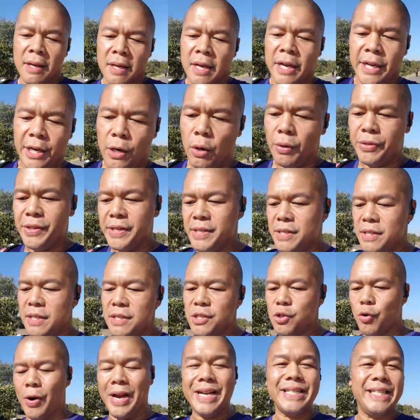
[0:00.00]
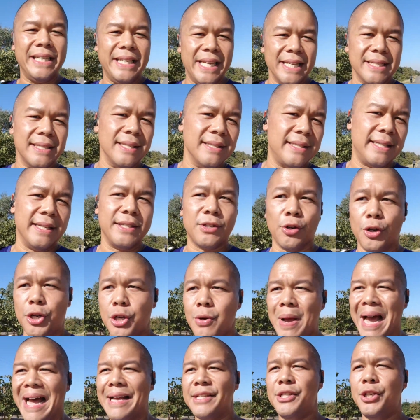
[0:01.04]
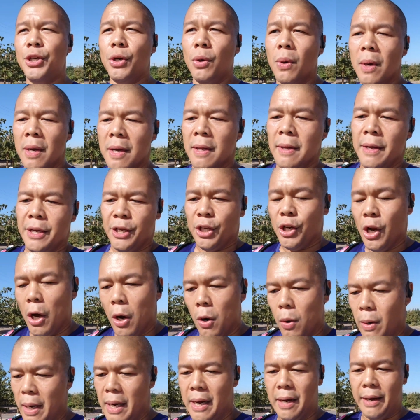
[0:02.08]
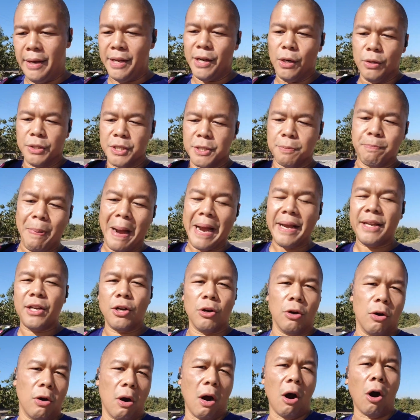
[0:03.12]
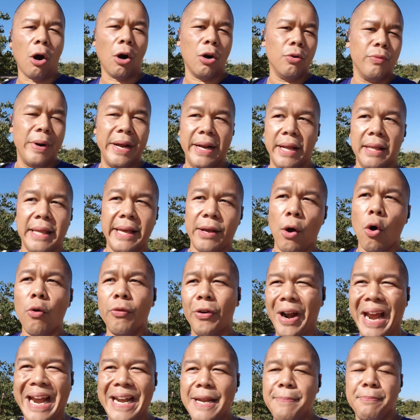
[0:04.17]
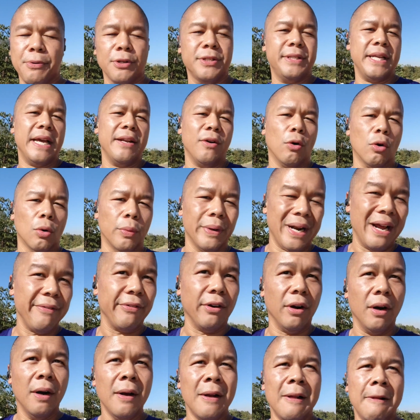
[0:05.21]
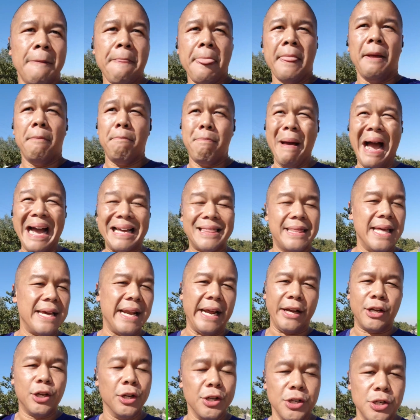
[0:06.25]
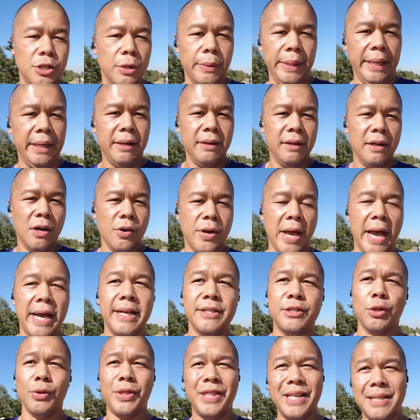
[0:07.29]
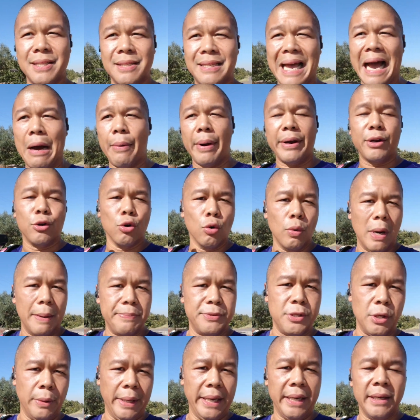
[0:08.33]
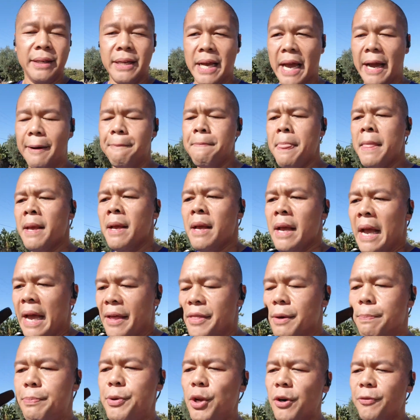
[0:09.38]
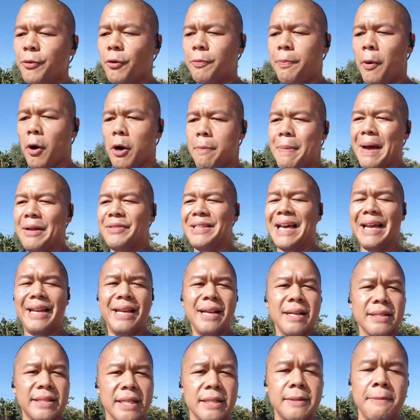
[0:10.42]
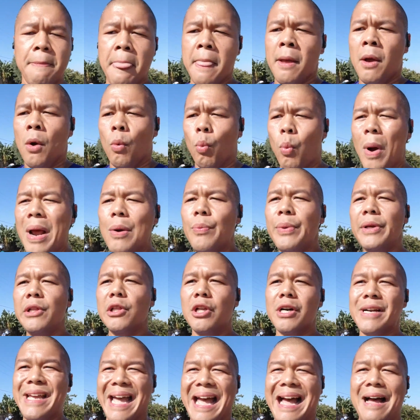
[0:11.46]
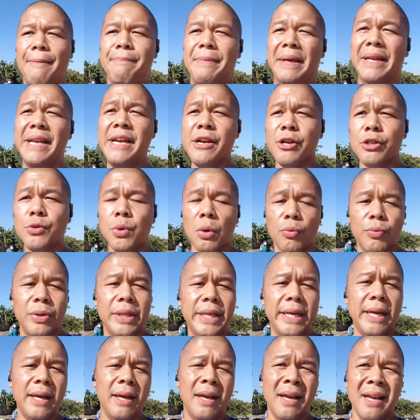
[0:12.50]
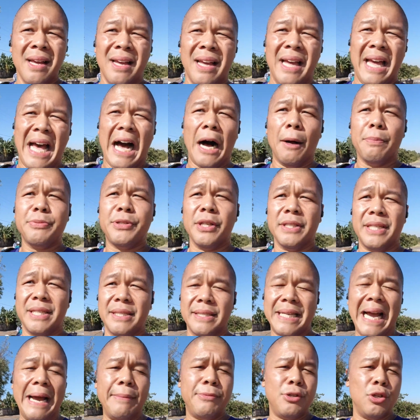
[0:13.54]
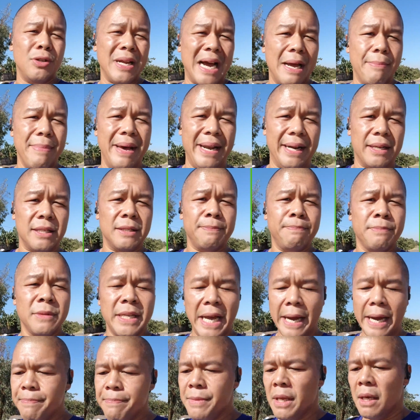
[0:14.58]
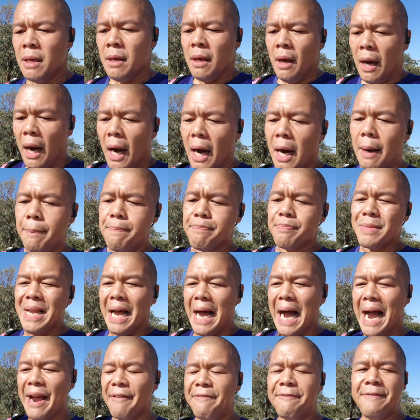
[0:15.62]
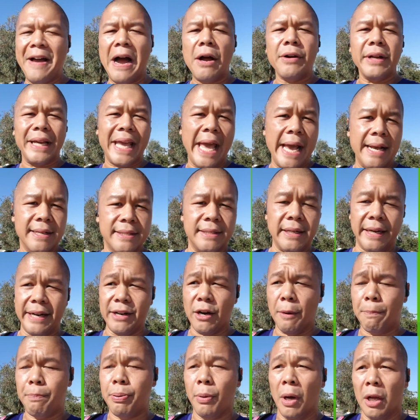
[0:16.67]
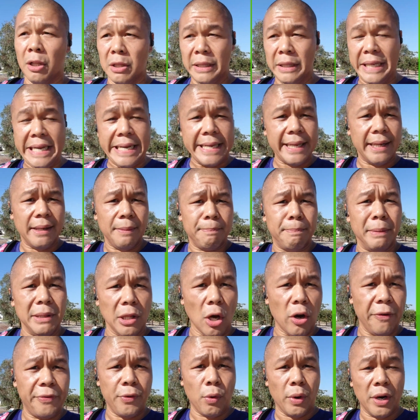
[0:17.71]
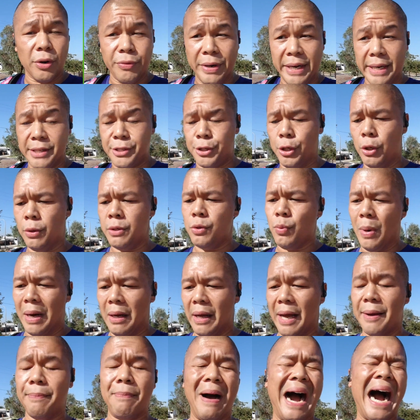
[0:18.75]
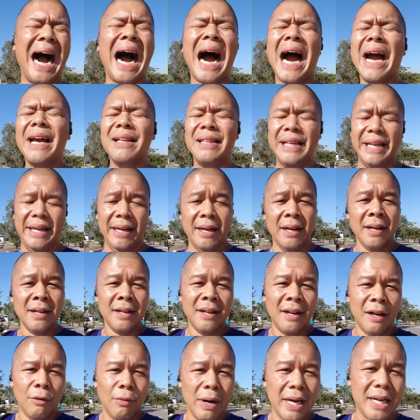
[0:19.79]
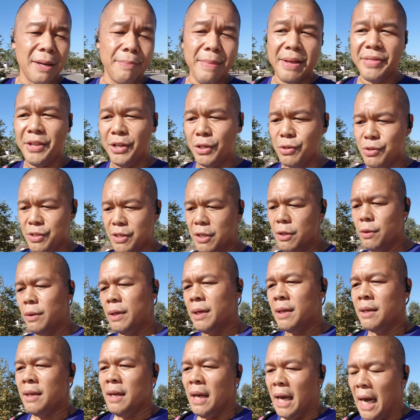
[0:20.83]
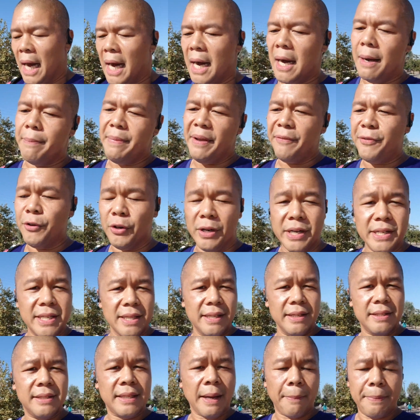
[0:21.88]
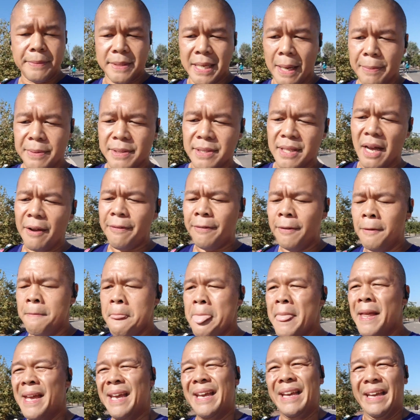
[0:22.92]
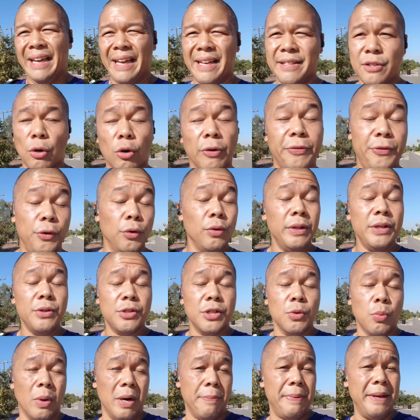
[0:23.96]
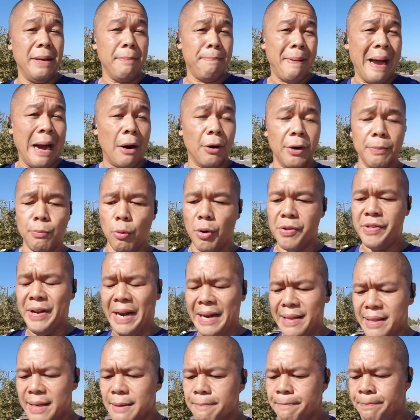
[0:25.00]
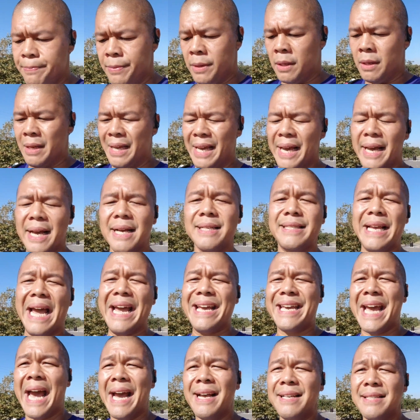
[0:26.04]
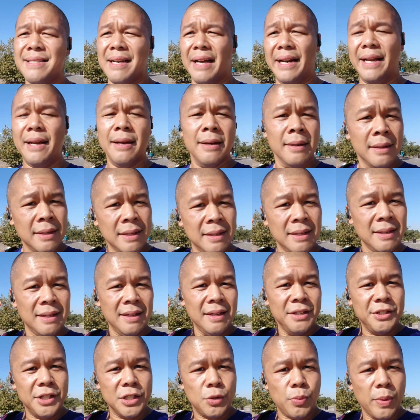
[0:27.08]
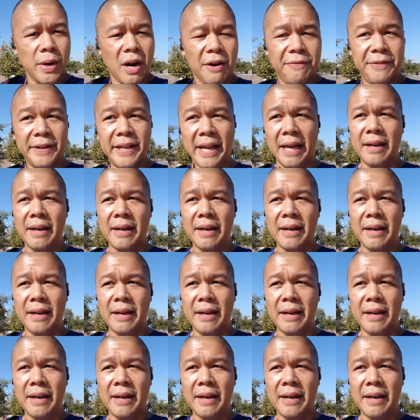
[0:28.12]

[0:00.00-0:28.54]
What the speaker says: these crazy distances, or you had to, spike your heart rate at over 80% or whatever. Back then I couldn't do it, okay? So this is how I grew up to it, okay? And the beautiful part about that is when we look at, and here's what really helps us as type 2 diabetics, okay? I found a case study, and I'll link it below if you want to read it too as well. I highly recommend that you do, if you're into this type of stuff, or if you really just want to be empowered more than anything, is a case study, just went off again,